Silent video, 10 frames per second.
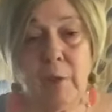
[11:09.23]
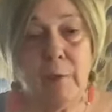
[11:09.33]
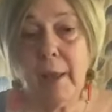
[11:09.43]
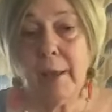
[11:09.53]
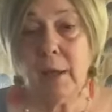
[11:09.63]

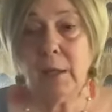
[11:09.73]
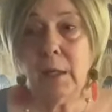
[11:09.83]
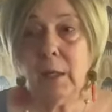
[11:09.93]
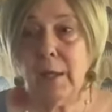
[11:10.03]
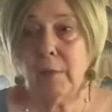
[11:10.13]
never had
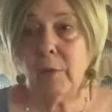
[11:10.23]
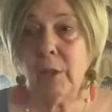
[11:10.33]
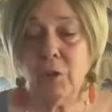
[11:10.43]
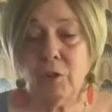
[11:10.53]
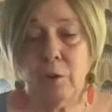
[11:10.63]
any kind of
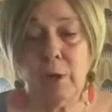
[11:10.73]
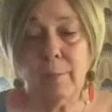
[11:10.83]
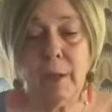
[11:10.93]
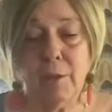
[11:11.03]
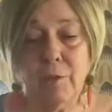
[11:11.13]
initiatory
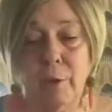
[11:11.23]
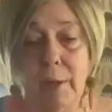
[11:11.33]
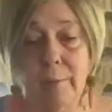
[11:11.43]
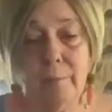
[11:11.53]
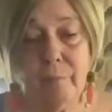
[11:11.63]

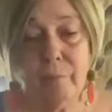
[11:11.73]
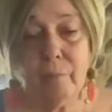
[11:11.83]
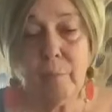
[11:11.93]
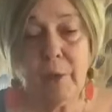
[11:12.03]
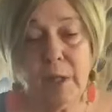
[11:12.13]
mentoring
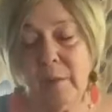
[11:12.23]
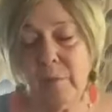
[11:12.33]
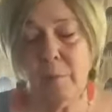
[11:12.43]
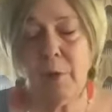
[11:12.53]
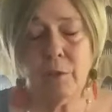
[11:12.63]
because
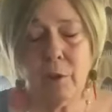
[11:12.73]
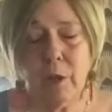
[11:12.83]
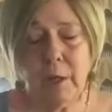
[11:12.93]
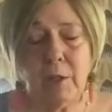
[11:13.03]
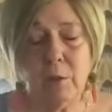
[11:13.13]
everybody
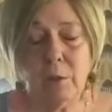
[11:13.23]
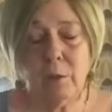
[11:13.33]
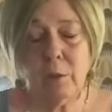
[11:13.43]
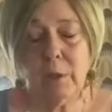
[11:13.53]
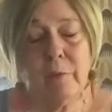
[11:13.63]
thought
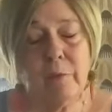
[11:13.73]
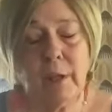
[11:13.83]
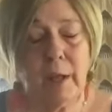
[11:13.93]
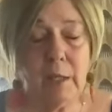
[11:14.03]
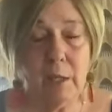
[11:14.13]

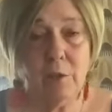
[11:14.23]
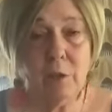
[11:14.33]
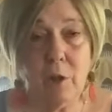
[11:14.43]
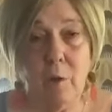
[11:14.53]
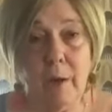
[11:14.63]
everything I needed
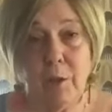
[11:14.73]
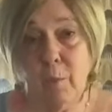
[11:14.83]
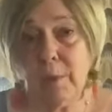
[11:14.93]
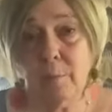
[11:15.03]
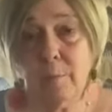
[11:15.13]
to know, I
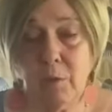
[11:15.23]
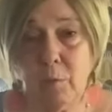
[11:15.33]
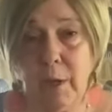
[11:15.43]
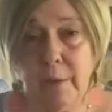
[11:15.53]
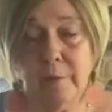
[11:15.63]
knew as a
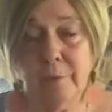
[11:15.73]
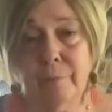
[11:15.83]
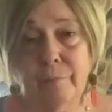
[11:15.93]
midwife.